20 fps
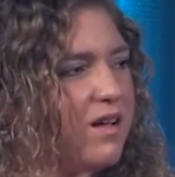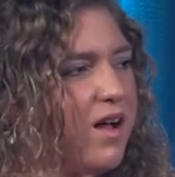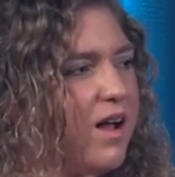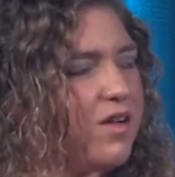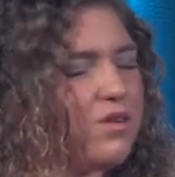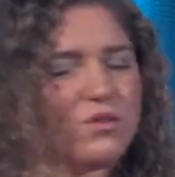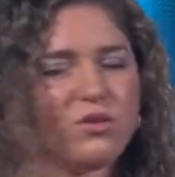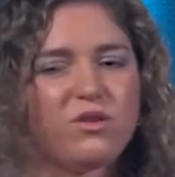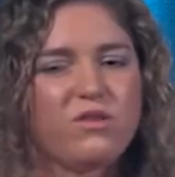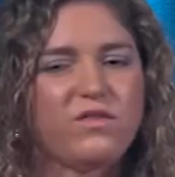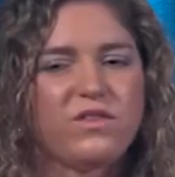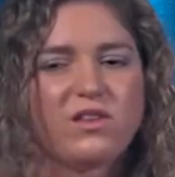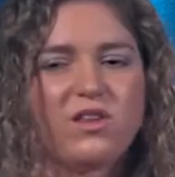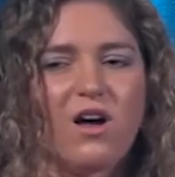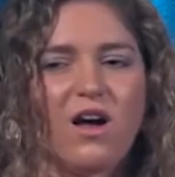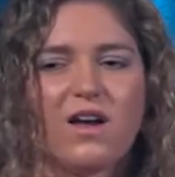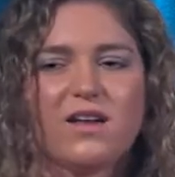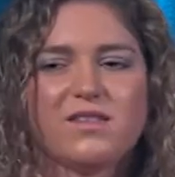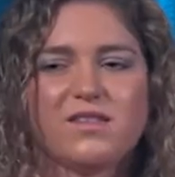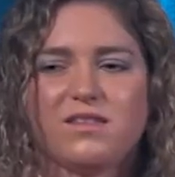I don't know if a
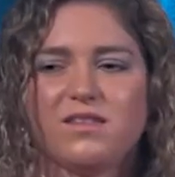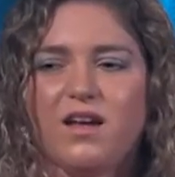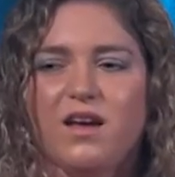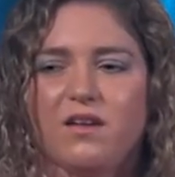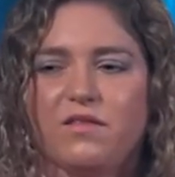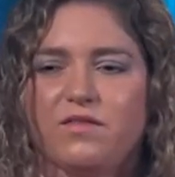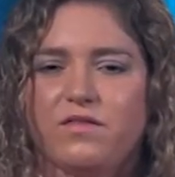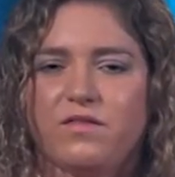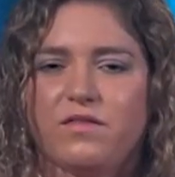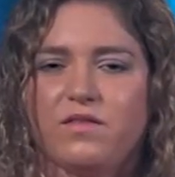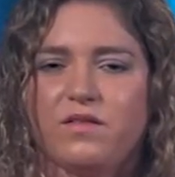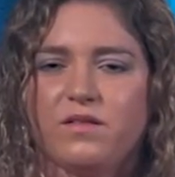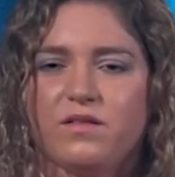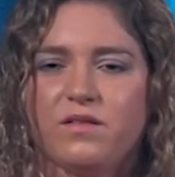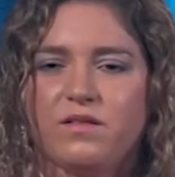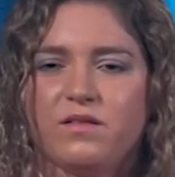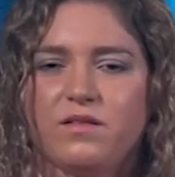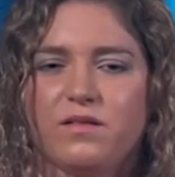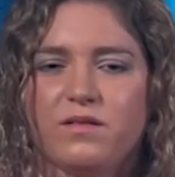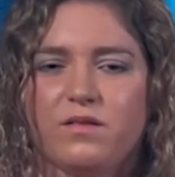law is enough.
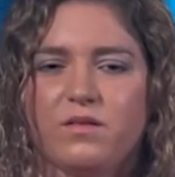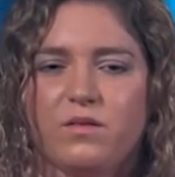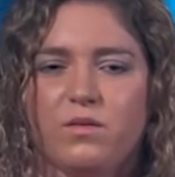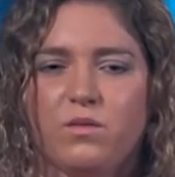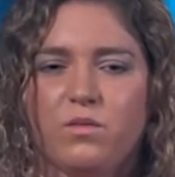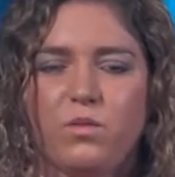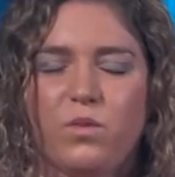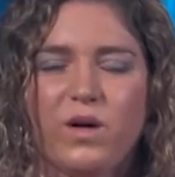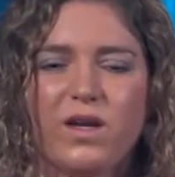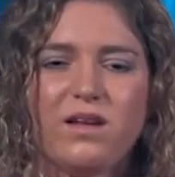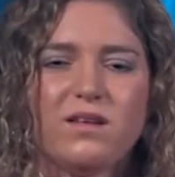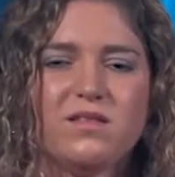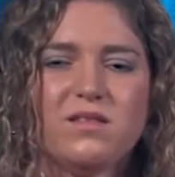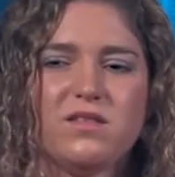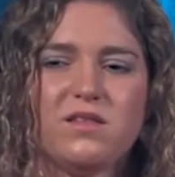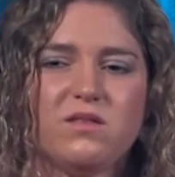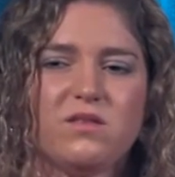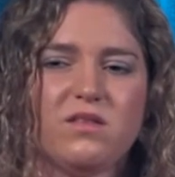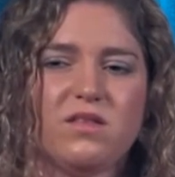What else do you